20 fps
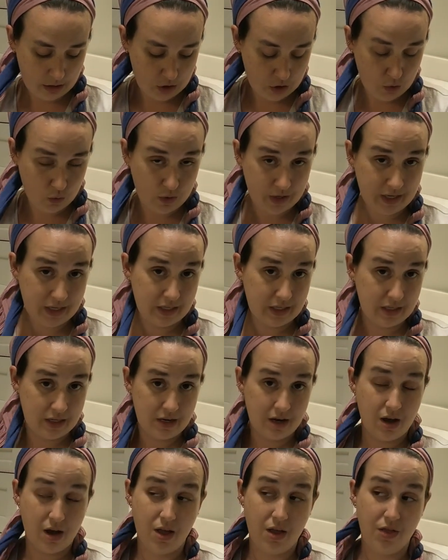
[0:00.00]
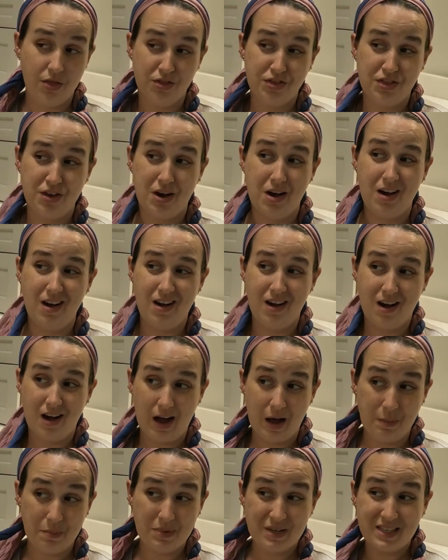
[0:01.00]
twist the
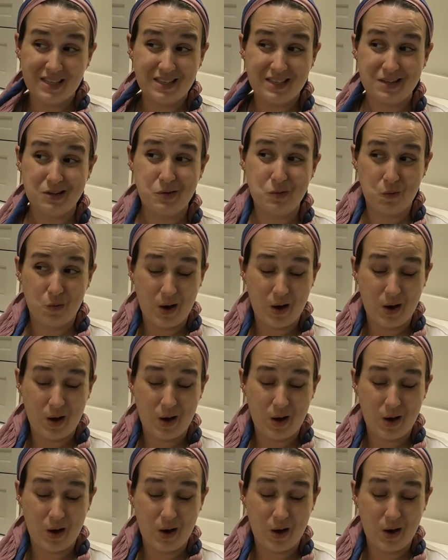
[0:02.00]
opposite